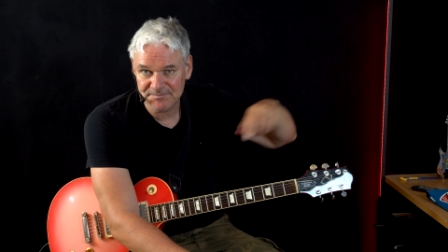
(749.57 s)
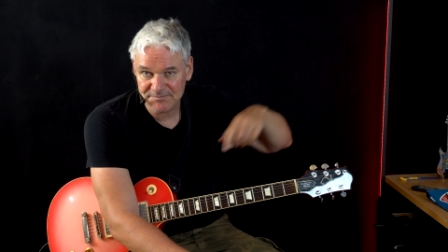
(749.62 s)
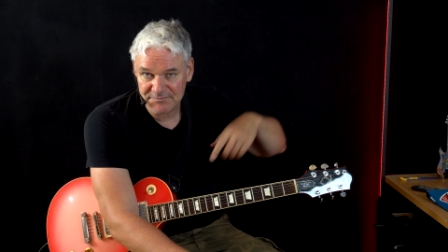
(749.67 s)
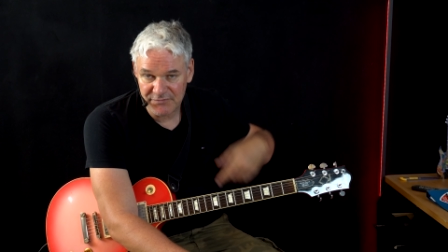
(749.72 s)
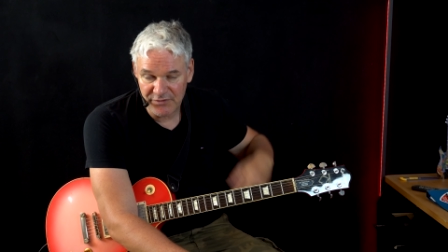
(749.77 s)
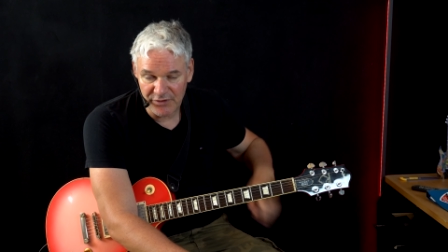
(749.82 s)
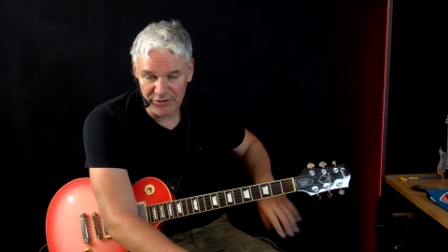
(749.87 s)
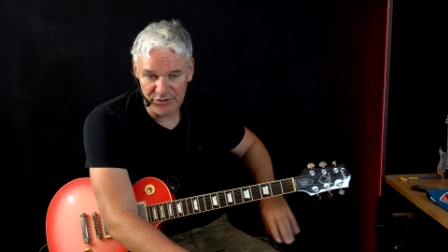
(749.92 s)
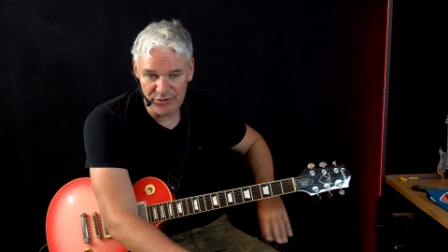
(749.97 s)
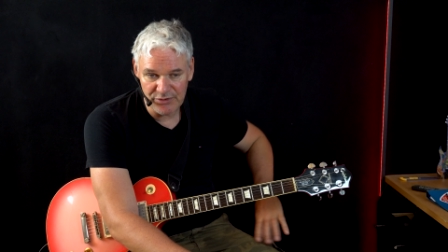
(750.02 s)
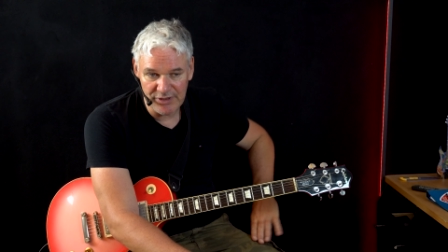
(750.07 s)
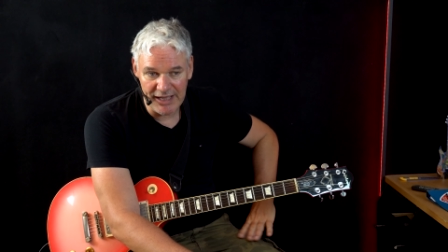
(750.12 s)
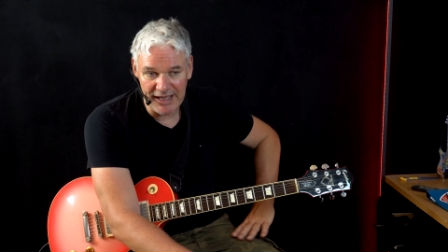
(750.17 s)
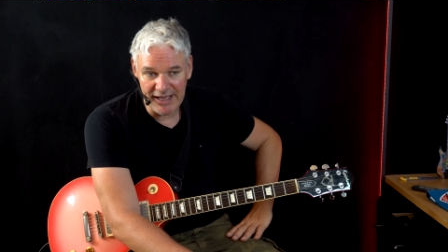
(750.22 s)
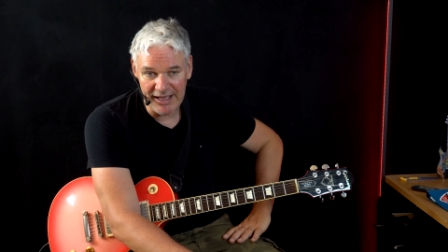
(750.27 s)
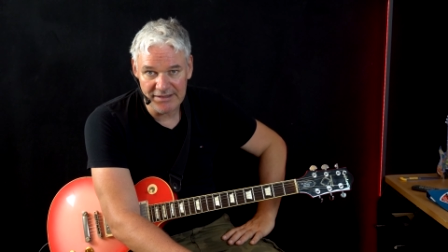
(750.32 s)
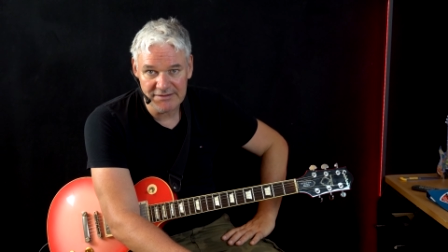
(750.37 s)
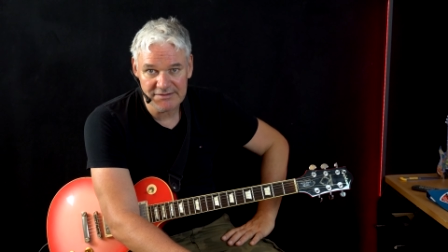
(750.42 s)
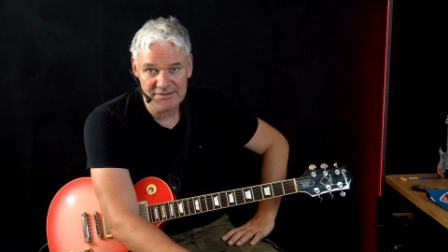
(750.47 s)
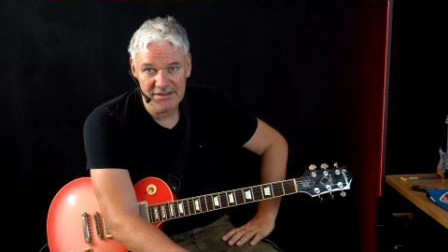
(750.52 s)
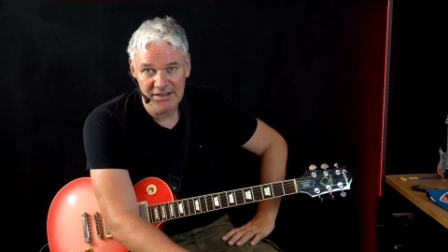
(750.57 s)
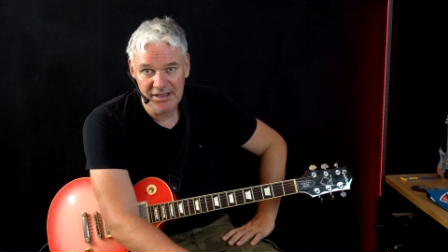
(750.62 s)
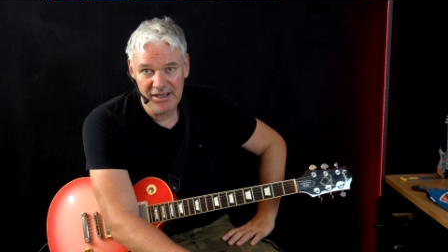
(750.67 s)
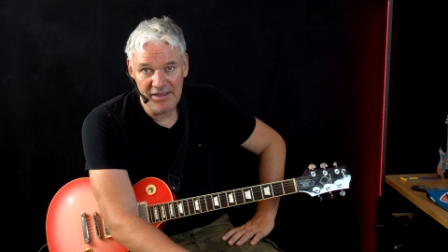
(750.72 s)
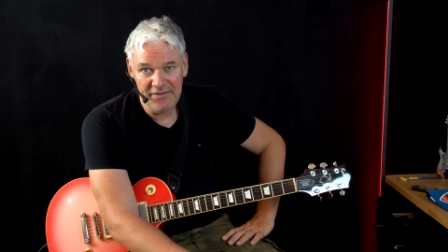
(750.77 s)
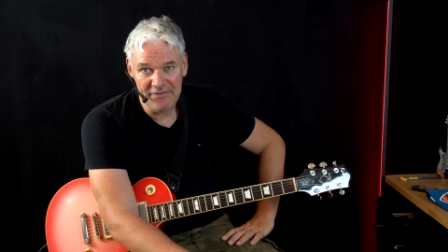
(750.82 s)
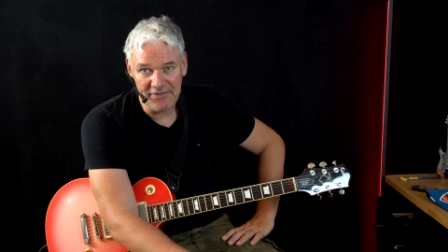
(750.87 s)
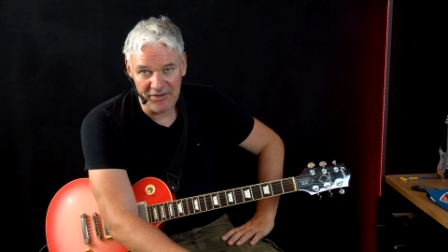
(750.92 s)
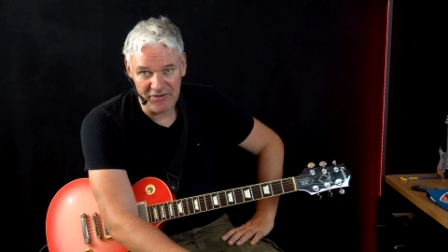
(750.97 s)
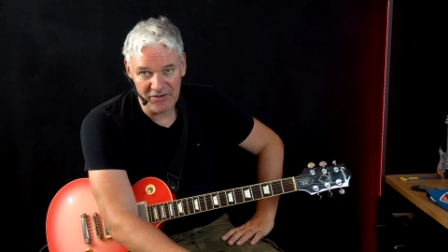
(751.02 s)
for you guys
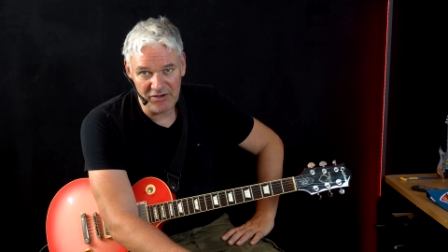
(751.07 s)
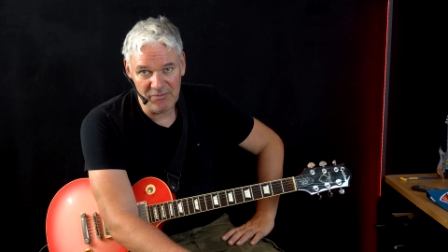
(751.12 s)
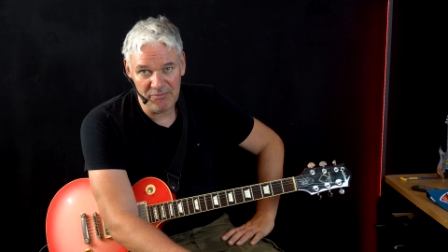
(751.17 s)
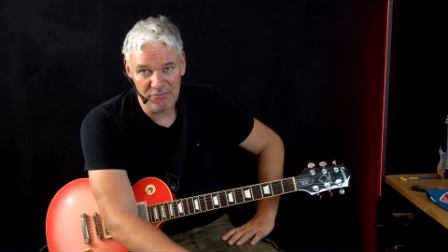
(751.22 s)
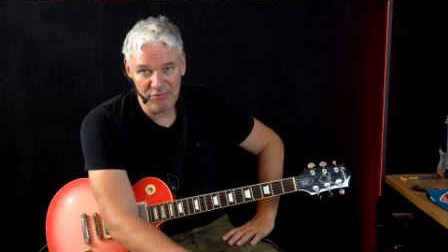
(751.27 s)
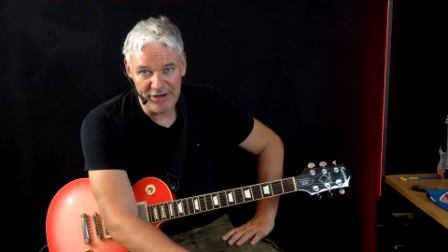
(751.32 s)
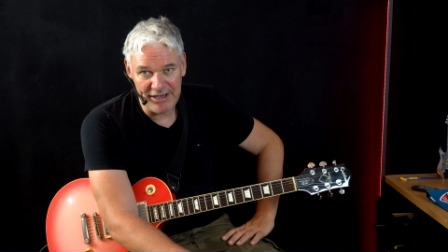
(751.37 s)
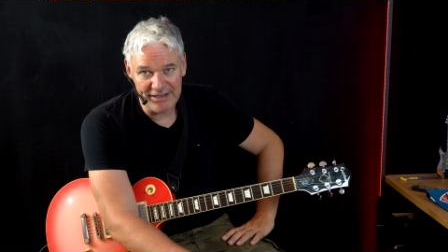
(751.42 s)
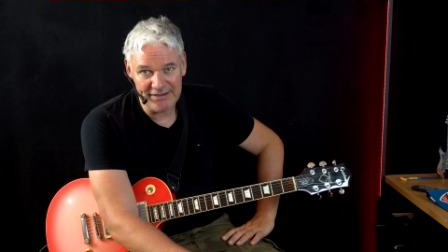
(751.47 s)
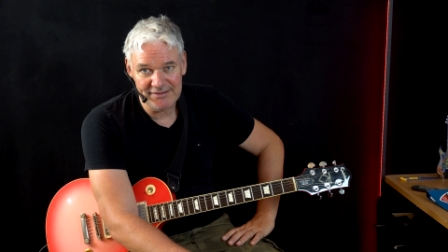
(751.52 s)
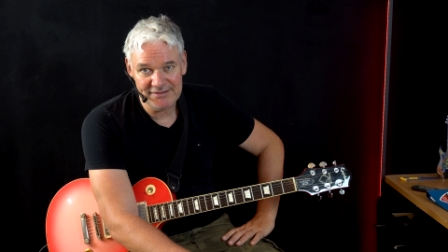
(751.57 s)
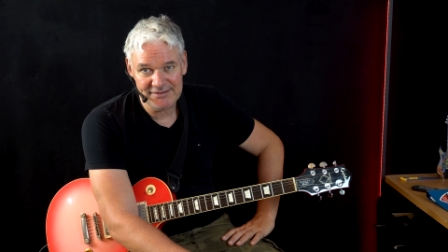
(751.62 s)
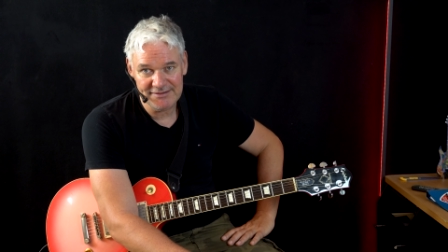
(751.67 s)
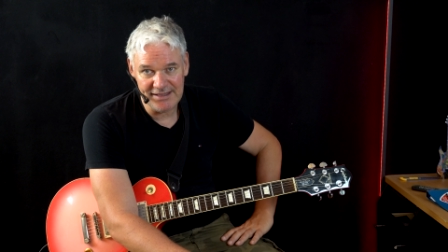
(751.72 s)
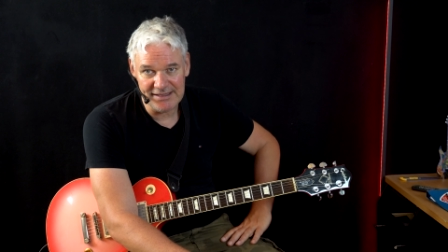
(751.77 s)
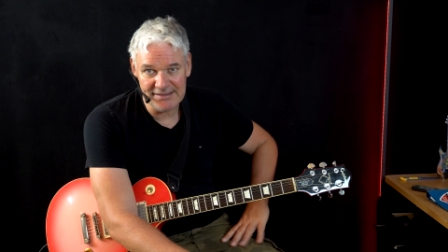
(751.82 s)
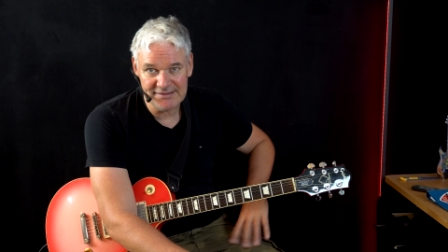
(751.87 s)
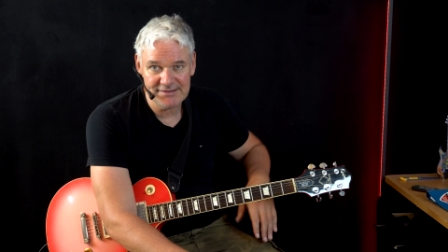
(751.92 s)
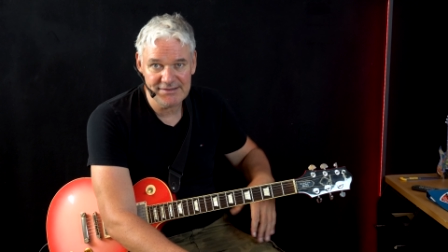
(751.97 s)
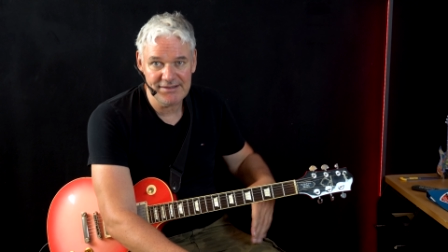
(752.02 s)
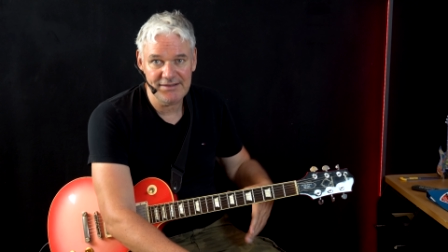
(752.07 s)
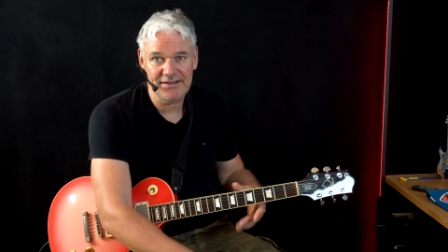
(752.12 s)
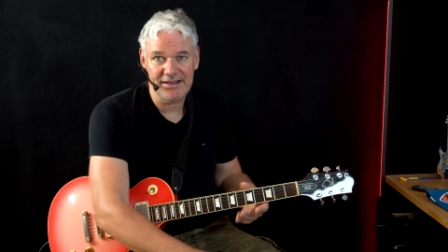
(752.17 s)
that you can practice this,